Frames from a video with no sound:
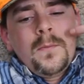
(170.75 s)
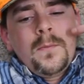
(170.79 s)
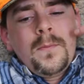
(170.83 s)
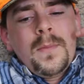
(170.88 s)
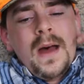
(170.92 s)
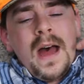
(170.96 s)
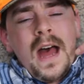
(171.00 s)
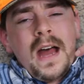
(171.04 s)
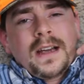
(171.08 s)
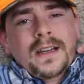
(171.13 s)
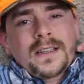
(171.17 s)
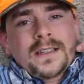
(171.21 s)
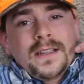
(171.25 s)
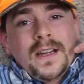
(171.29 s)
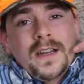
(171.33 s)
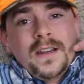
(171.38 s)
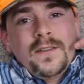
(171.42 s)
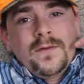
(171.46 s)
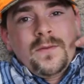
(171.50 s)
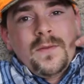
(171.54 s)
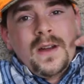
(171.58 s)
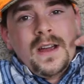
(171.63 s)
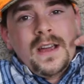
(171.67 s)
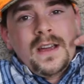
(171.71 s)
back side
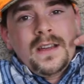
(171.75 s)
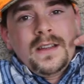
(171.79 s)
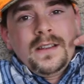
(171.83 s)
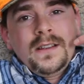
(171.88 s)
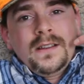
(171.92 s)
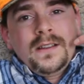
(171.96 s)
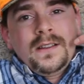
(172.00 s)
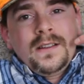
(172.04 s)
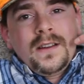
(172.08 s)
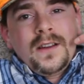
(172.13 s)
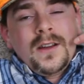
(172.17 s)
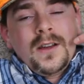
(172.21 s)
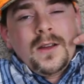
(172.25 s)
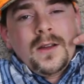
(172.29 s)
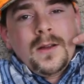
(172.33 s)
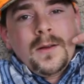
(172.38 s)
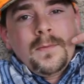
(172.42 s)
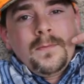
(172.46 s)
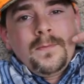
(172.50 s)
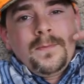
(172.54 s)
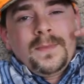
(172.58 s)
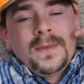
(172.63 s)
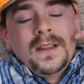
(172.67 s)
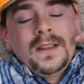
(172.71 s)
of my
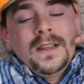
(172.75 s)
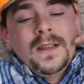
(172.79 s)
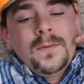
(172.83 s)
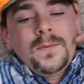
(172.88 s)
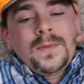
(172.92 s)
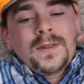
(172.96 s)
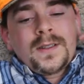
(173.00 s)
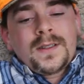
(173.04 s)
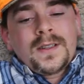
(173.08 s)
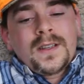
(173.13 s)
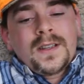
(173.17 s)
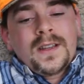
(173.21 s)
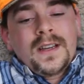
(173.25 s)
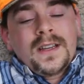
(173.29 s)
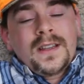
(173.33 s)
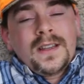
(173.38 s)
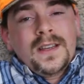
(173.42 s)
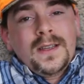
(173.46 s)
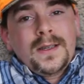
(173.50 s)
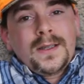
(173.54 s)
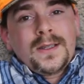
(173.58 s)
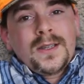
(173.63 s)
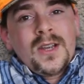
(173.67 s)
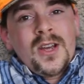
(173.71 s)
lips, like
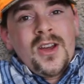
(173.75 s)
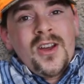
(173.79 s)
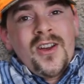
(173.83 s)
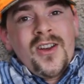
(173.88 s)
this.